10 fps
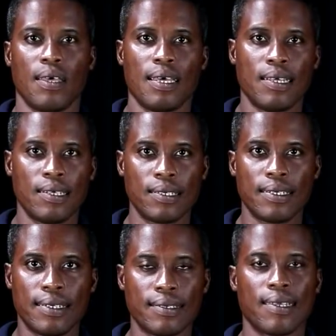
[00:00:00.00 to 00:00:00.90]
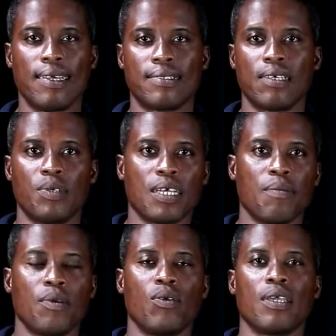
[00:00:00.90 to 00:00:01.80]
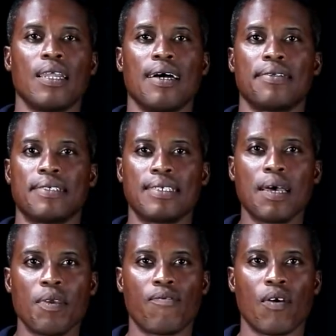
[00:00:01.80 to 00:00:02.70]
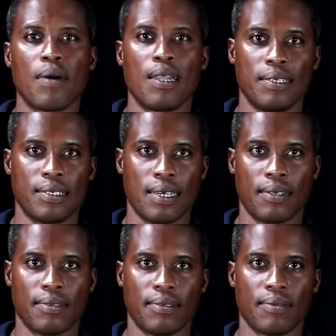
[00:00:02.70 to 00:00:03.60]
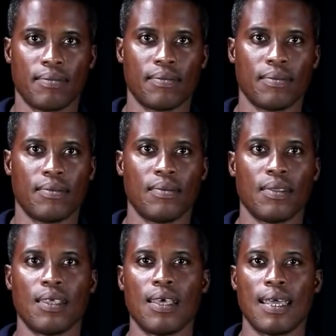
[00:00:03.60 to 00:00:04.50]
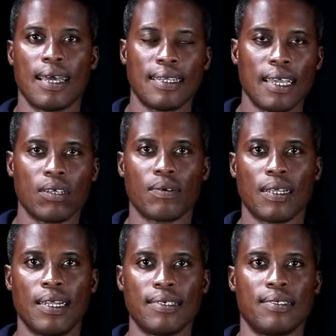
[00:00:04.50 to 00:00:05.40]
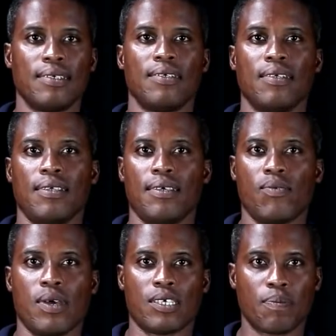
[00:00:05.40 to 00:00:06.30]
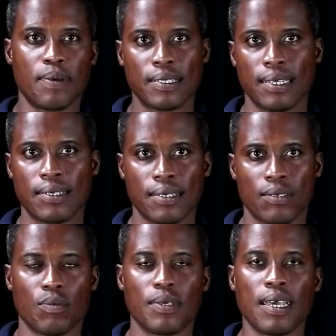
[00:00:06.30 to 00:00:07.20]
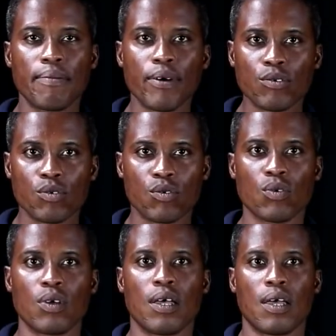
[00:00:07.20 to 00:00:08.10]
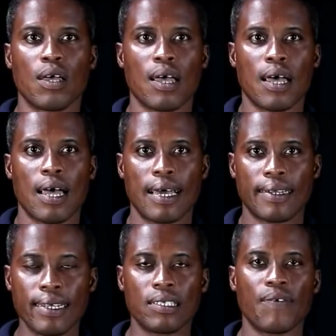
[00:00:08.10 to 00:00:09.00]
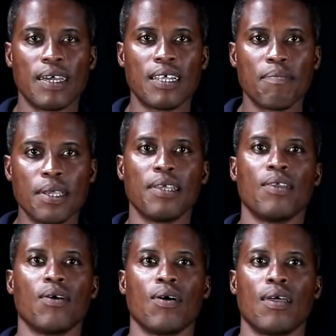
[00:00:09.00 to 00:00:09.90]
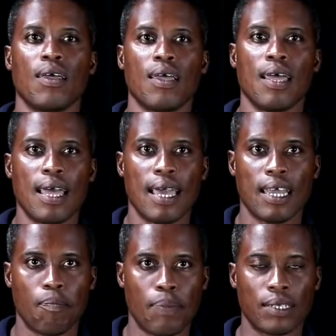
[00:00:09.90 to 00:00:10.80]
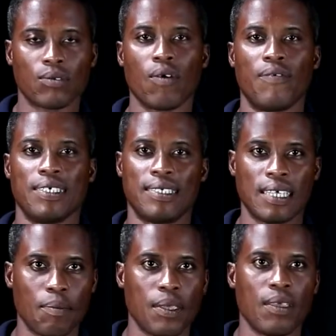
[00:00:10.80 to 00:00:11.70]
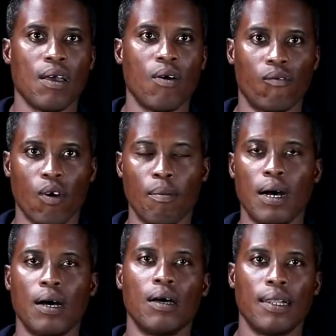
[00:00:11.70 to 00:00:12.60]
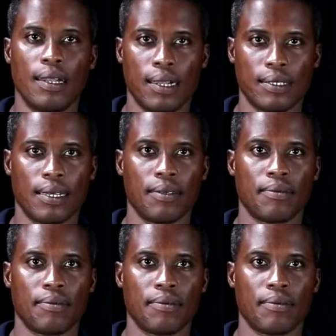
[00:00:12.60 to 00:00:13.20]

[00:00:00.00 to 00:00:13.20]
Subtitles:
In this lesson, we shall be looking at semi-formal letter. And at the end of the lesson, you are expected to be able to identify the meaning and part of a semi-formal letter.